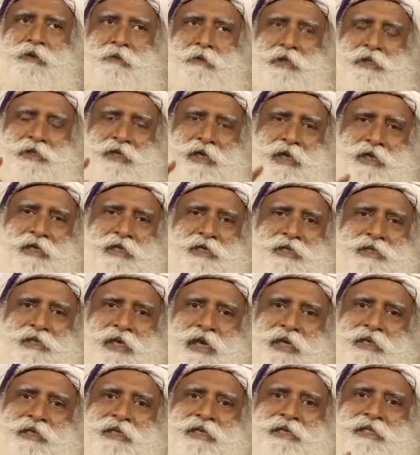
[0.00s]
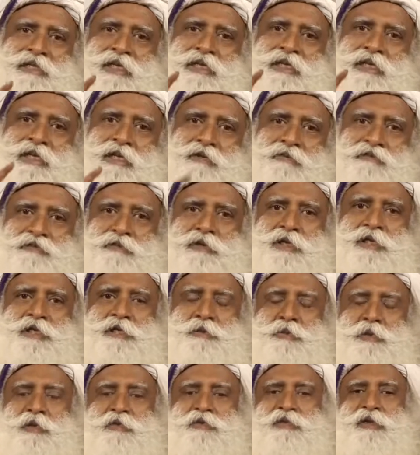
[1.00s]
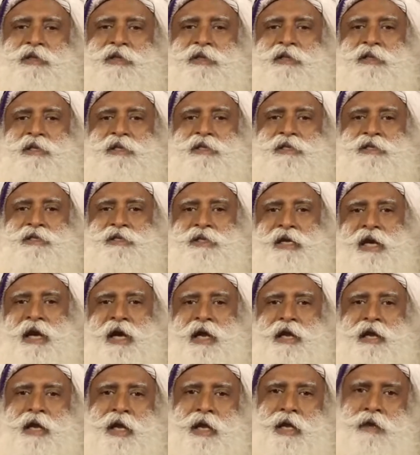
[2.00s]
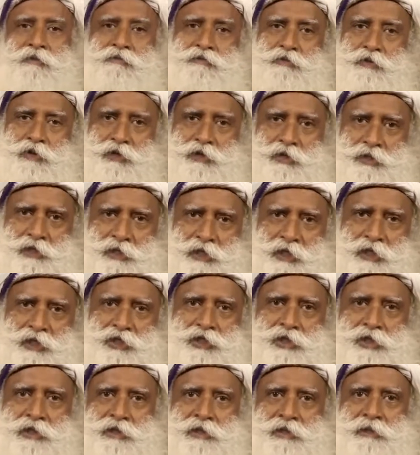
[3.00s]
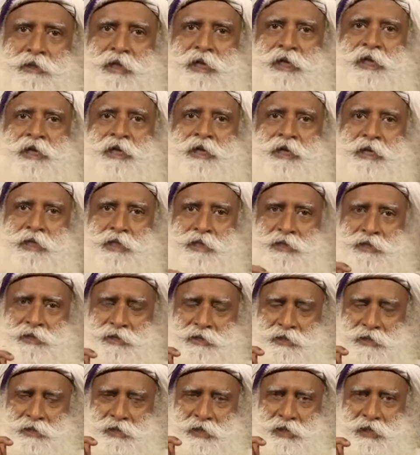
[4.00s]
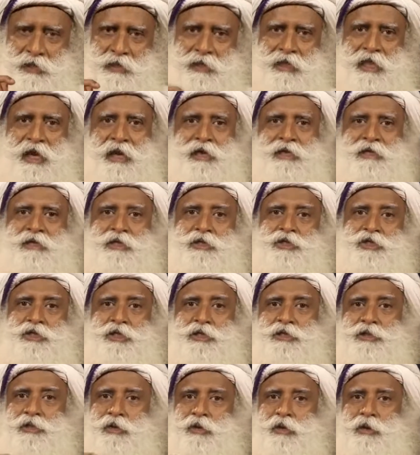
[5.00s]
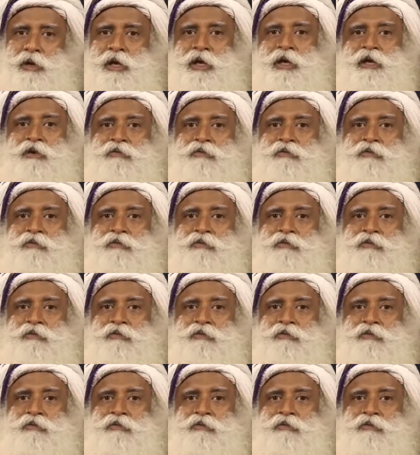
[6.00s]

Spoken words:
we must understand this, the difference between this and afforestation is that this is going